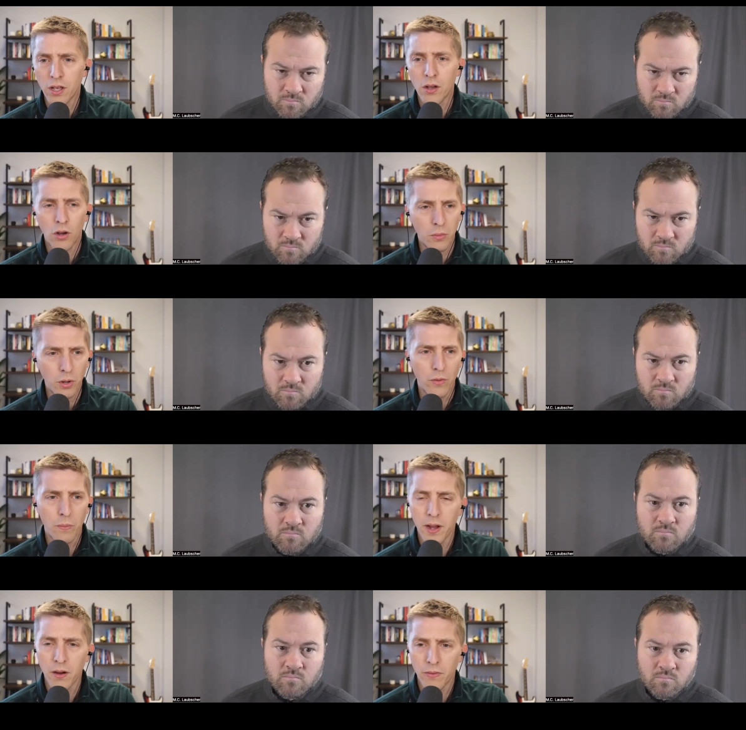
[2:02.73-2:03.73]
Speaker 1: automotive
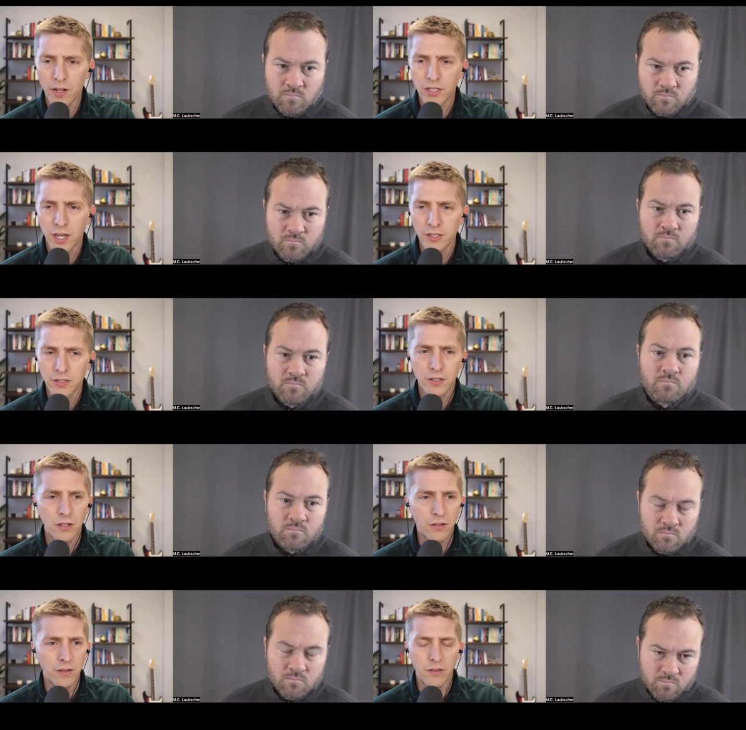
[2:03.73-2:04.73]
repair franchises
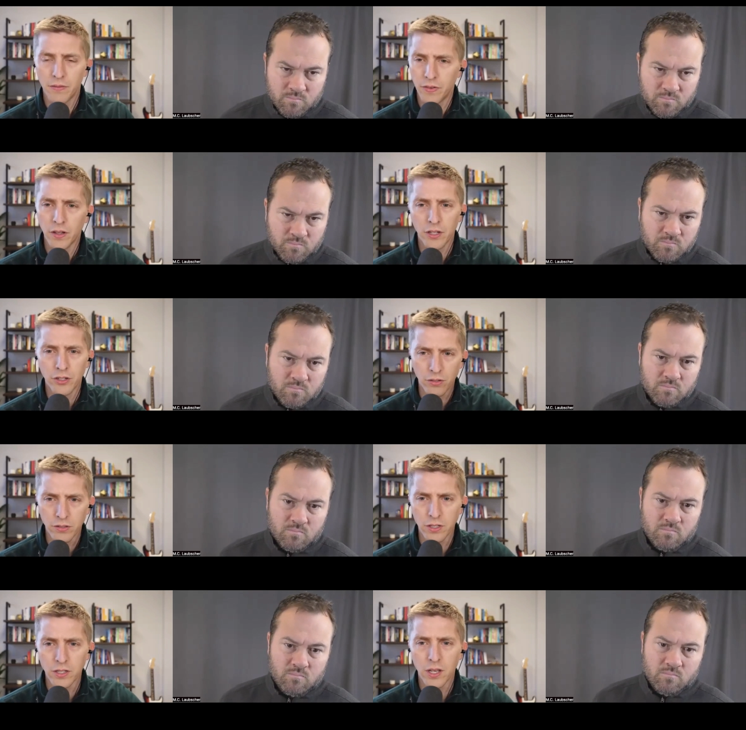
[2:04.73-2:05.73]
here in the, the Philly,
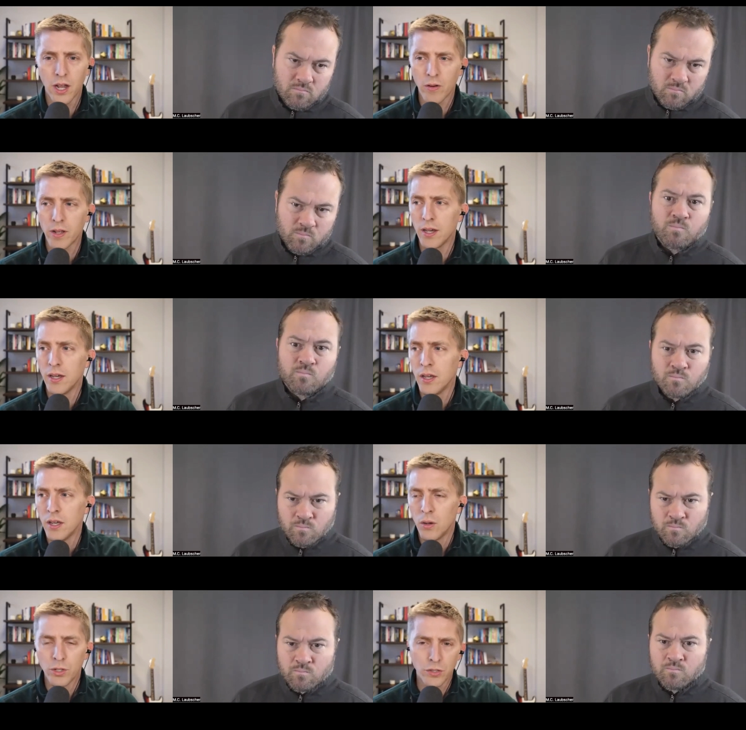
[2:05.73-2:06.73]
Jersey area.
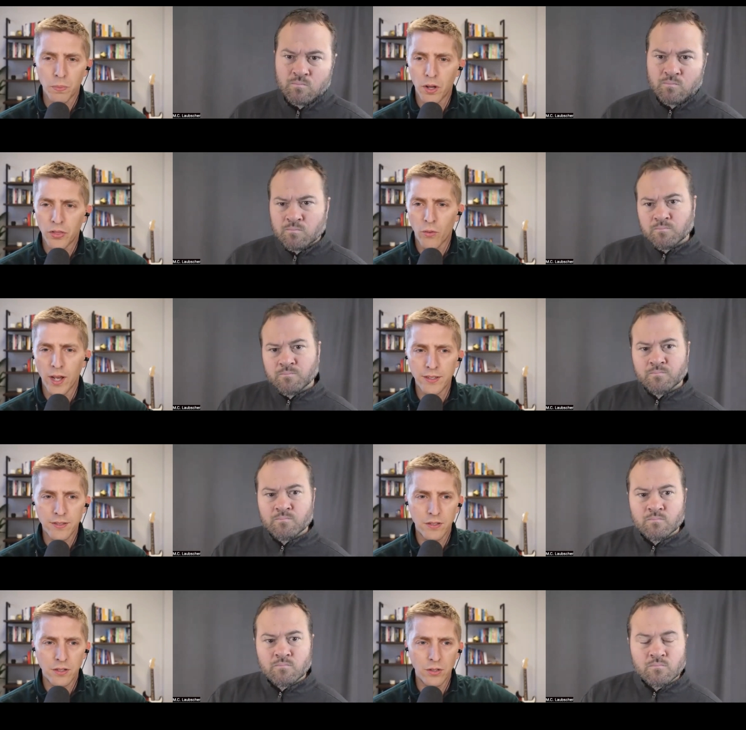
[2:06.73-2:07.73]
We just bought the rights
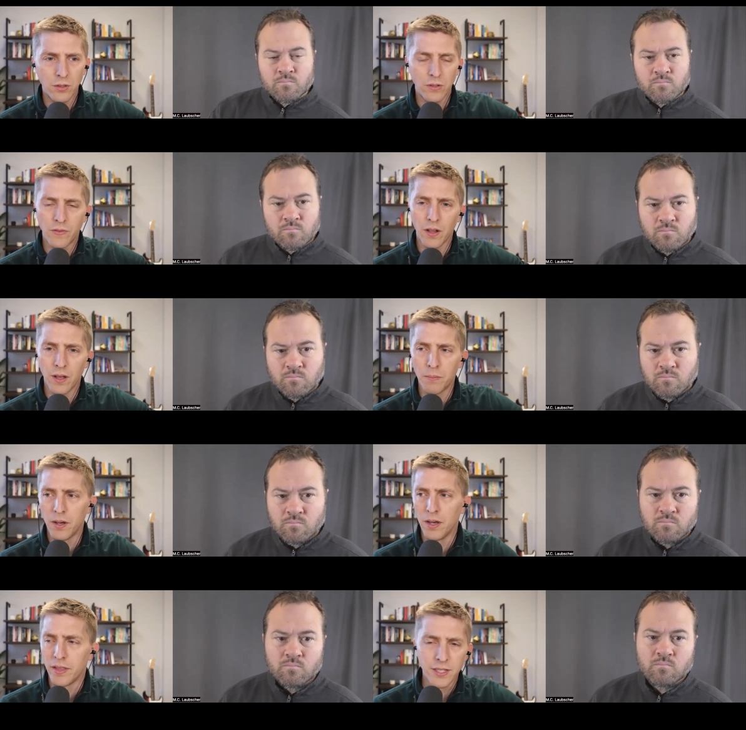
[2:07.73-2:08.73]
to develop
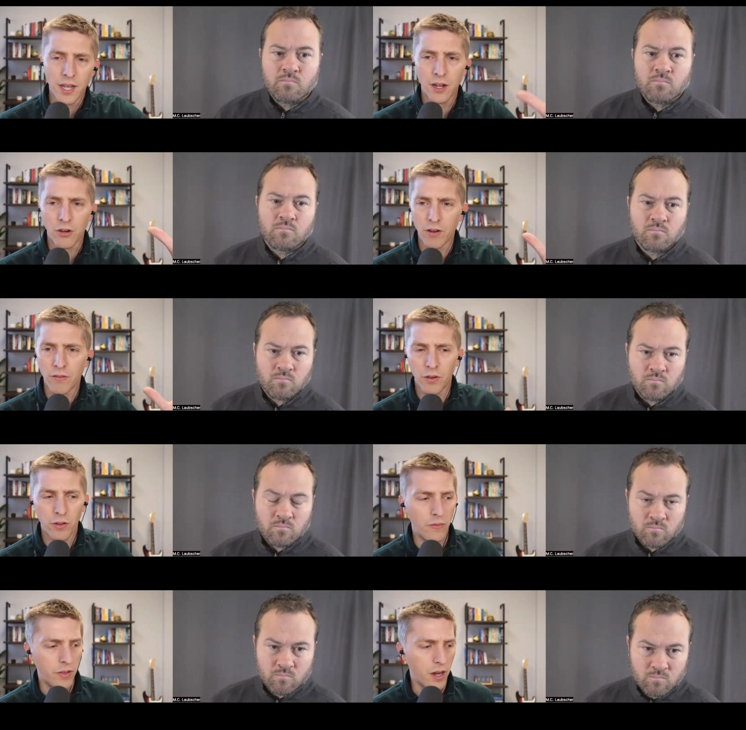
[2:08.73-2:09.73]
uh, the entire greater
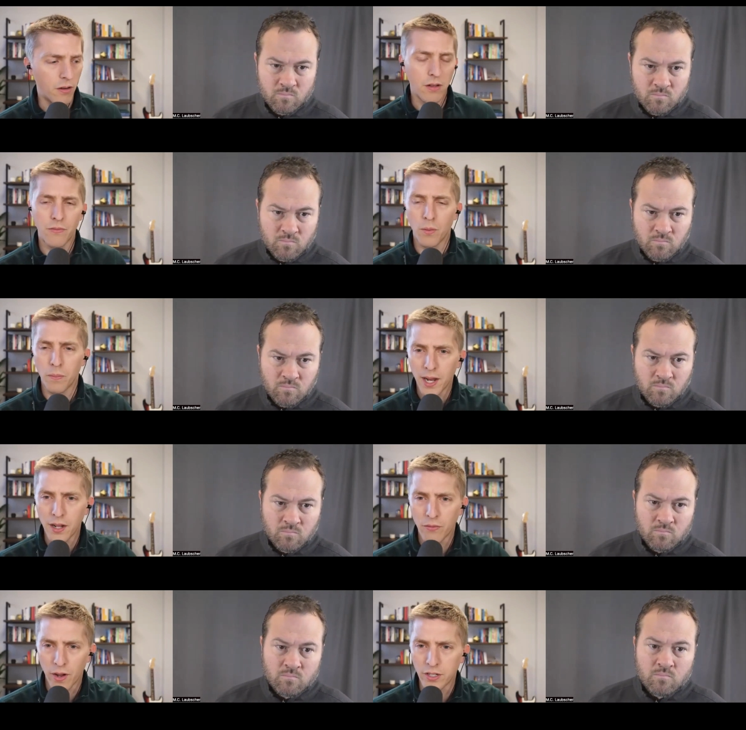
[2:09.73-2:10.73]
Philadelphia area for a painting
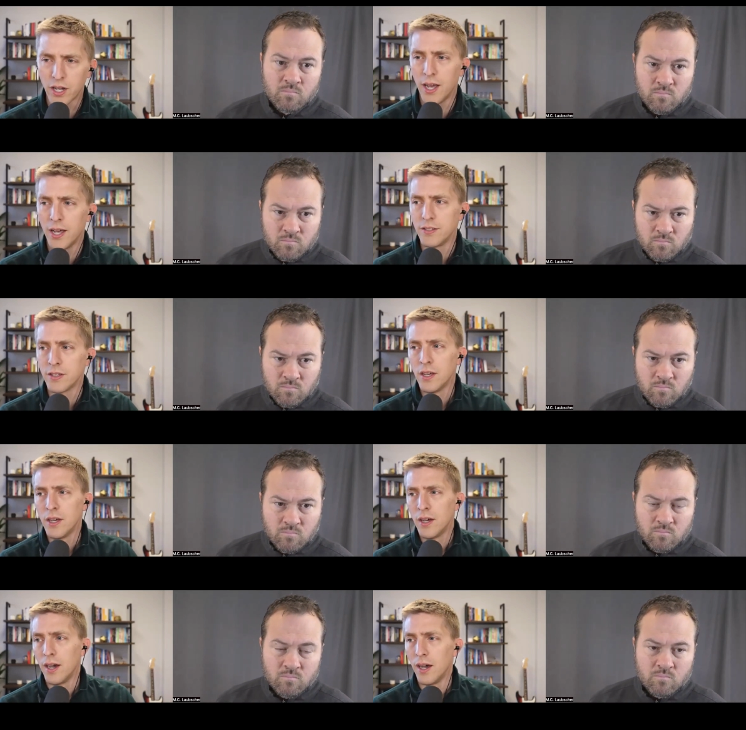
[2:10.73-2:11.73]
franchise.
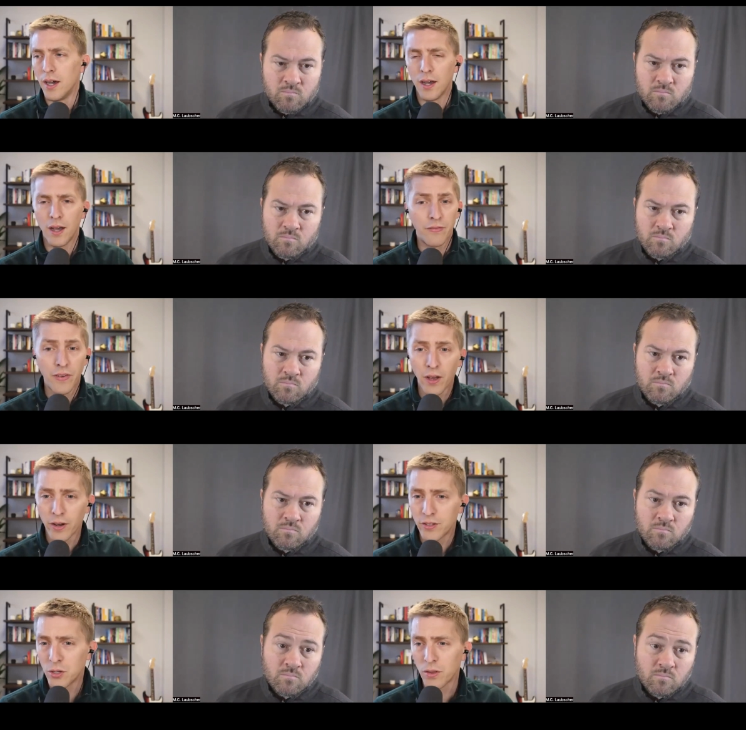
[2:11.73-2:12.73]
Uh, I've failed
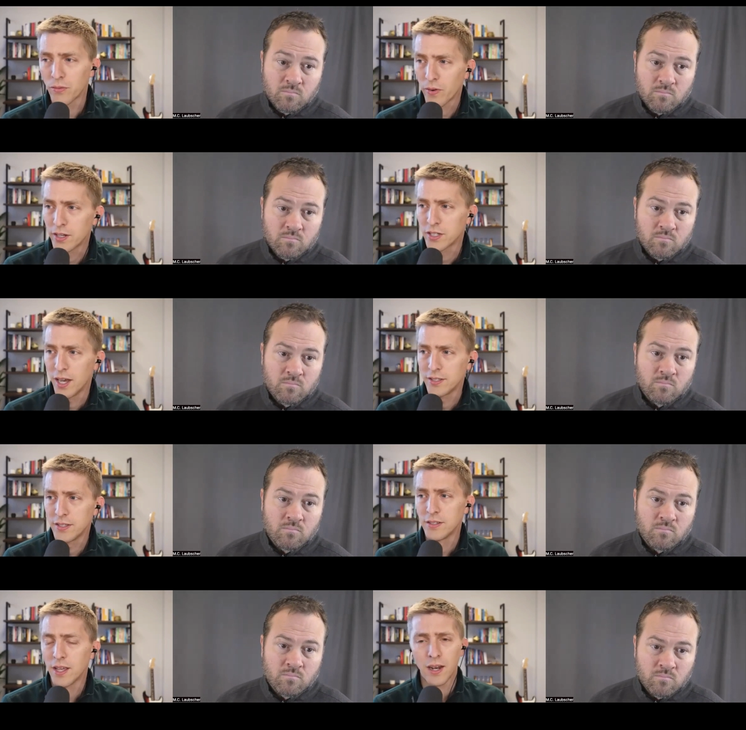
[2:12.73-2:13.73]
at two other
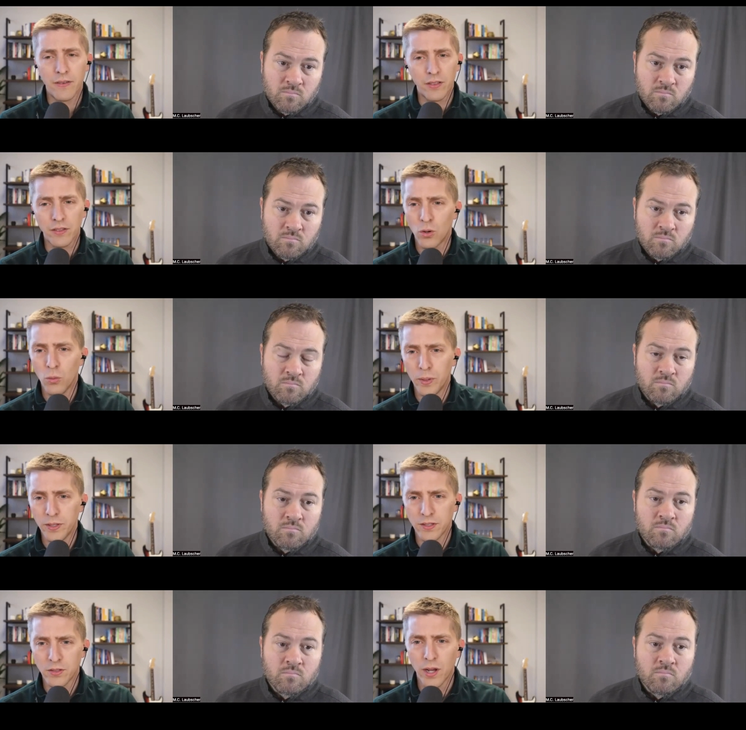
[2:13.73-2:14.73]
franchises, and I've got this whole
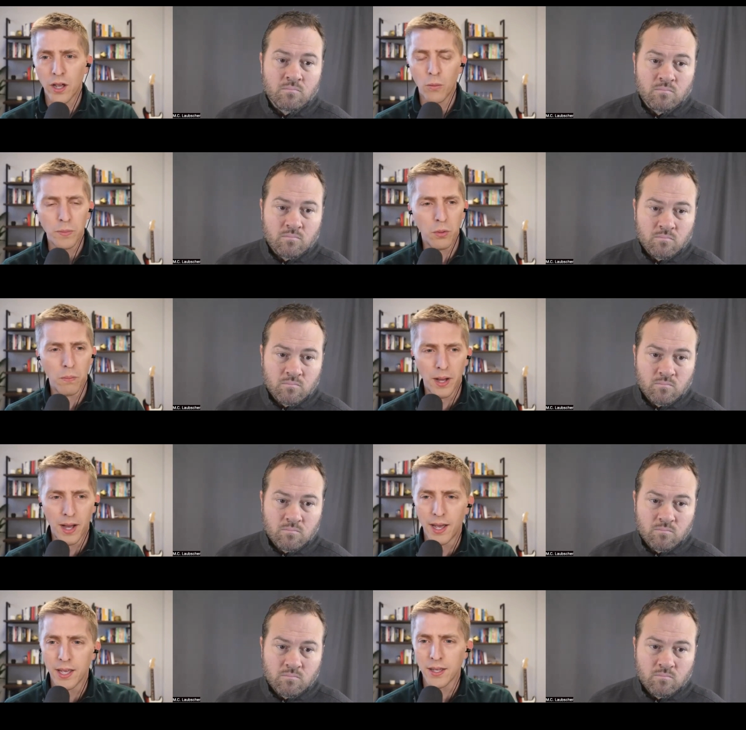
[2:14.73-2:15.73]
business where I help people
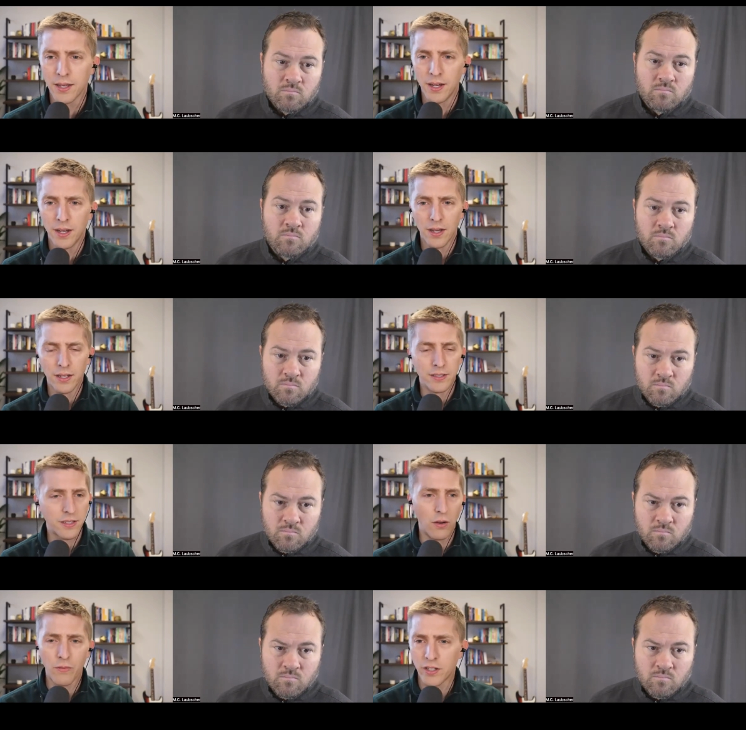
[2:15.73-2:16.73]
buy uh, and
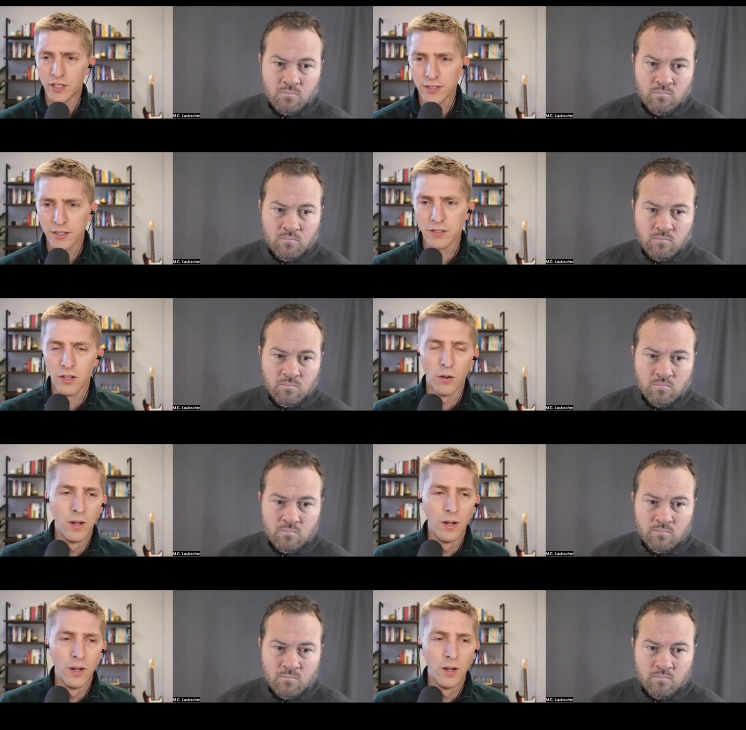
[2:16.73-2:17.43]
scale franchises. So